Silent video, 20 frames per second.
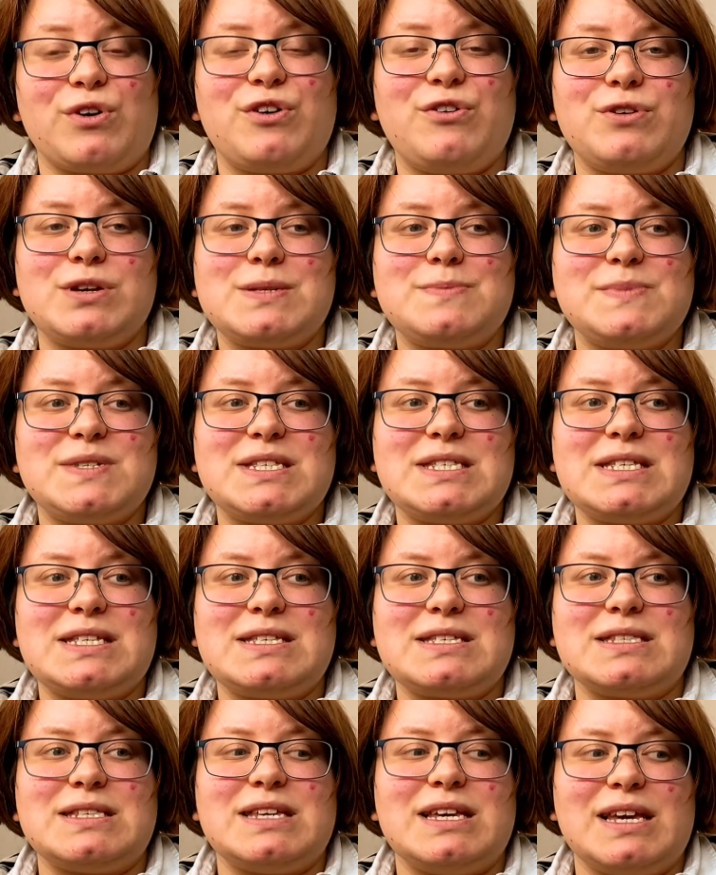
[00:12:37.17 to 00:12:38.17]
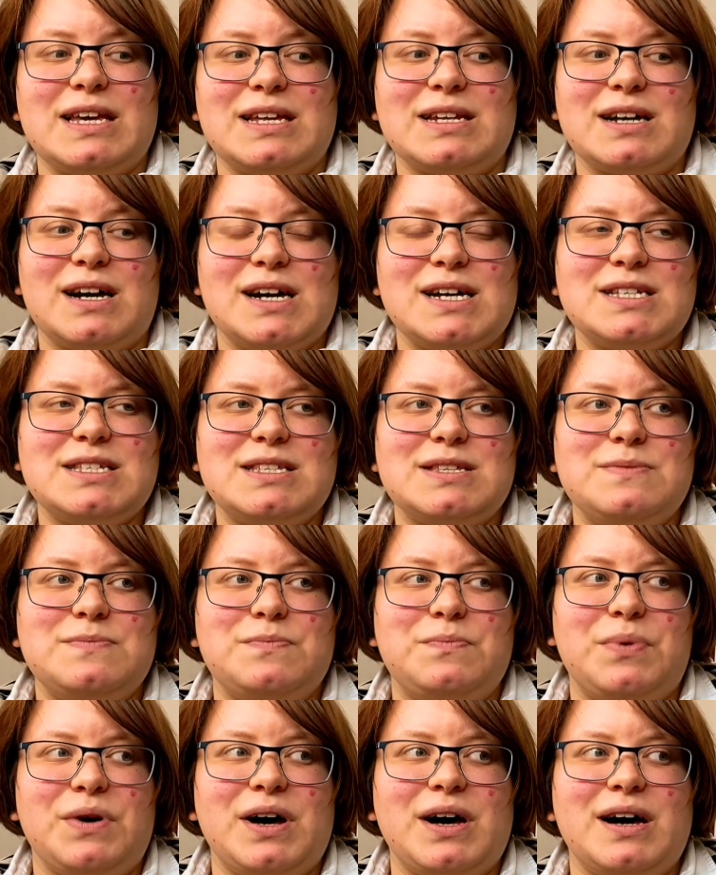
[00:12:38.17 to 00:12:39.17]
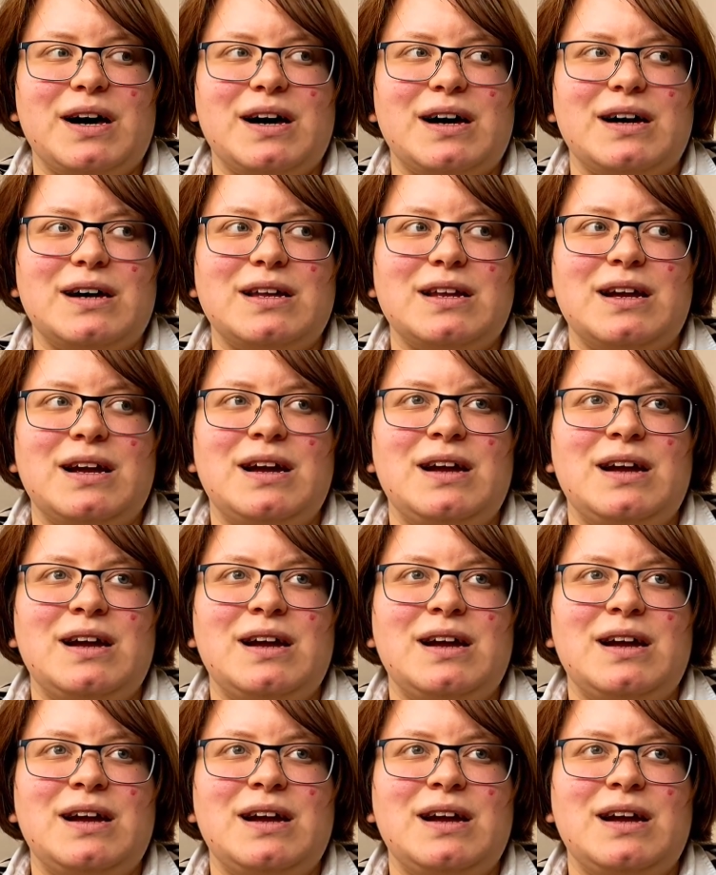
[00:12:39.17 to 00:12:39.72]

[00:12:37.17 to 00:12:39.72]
Christmas season hit us, but